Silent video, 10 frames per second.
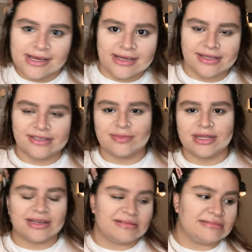because I'm
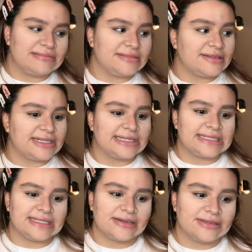like, oh,
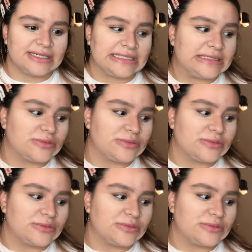now I look